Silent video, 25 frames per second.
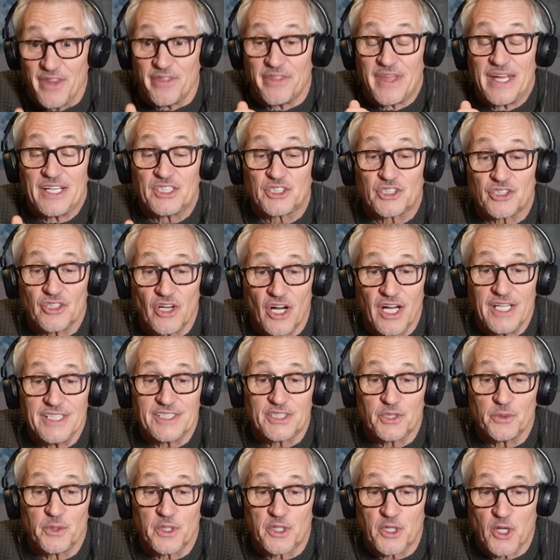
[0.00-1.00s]
They're trying
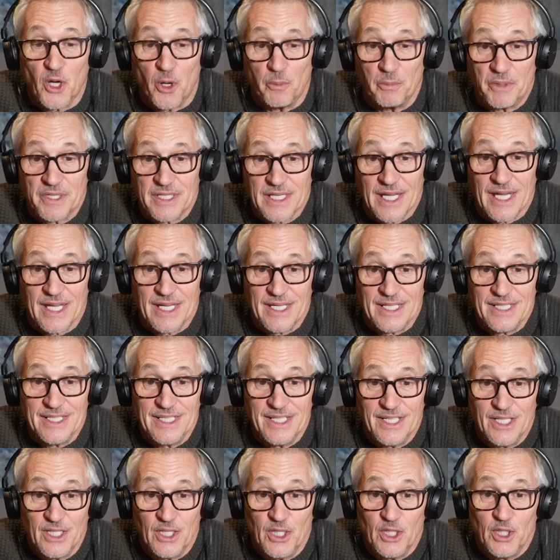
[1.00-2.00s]
to accommodate
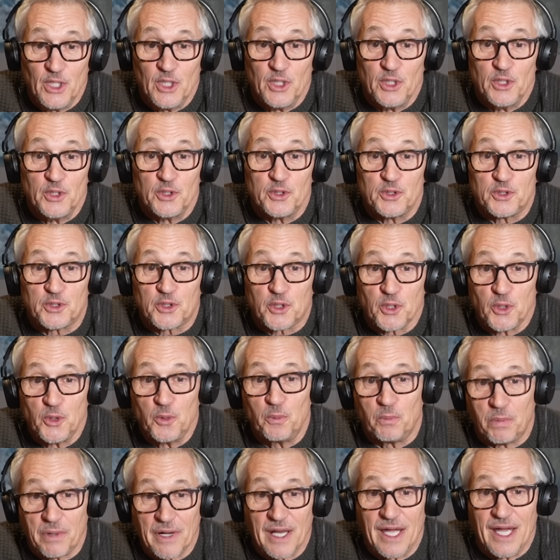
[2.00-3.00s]
2
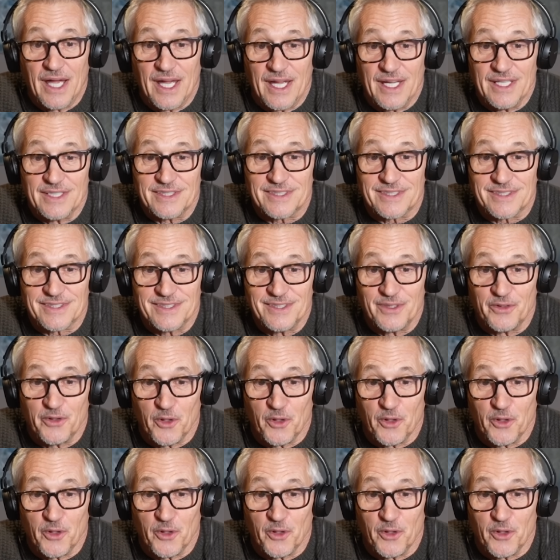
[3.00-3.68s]
players